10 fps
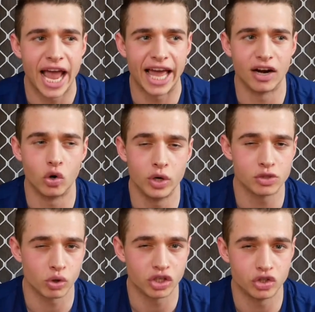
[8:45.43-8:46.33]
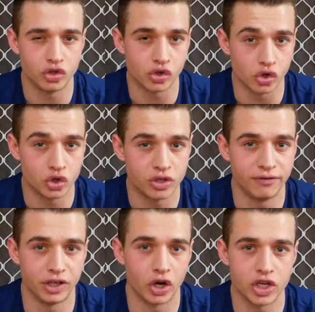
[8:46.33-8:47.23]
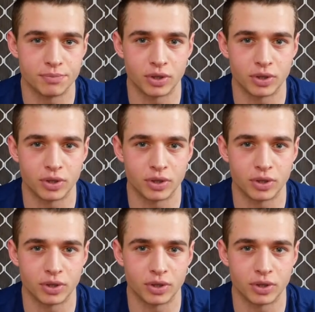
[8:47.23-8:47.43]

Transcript: And I always wanted to do YouTube videos,